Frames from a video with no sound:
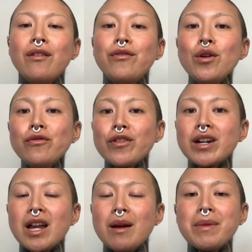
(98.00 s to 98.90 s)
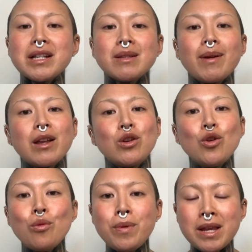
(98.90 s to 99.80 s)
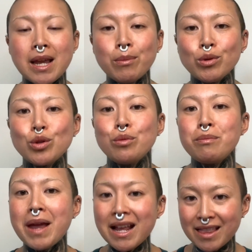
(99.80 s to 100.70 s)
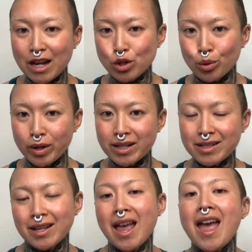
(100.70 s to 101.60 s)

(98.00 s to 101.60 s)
Food freedom is about you being able to make that choice